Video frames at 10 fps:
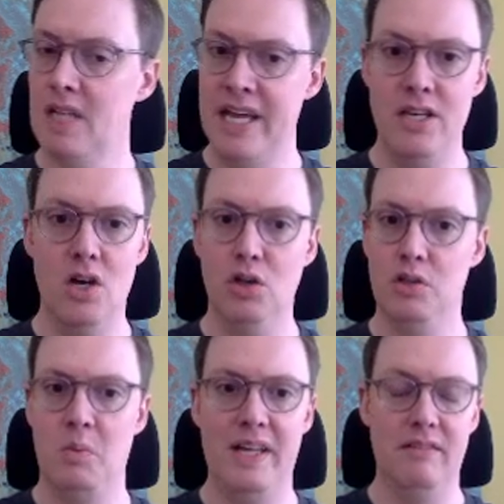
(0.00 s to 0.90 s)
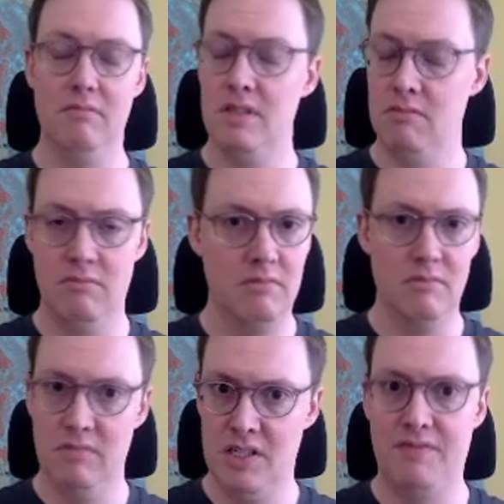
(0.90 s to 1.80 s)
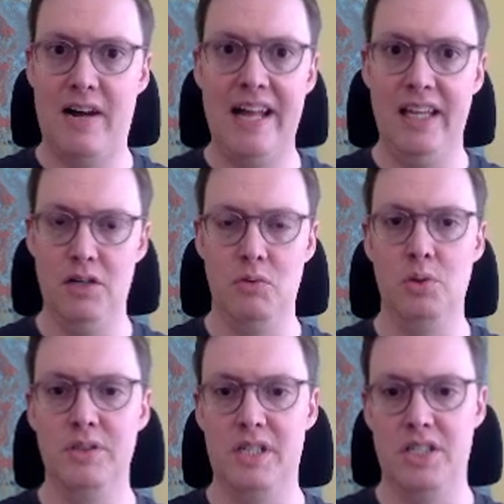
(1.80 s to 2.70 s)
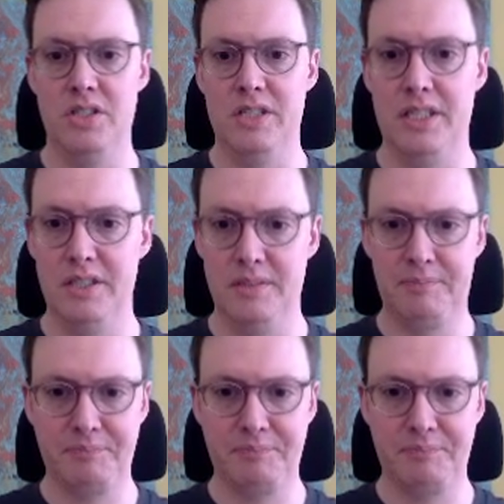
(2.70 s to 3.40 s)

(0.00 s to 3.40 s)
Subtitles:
and knows when to violate rules such as this.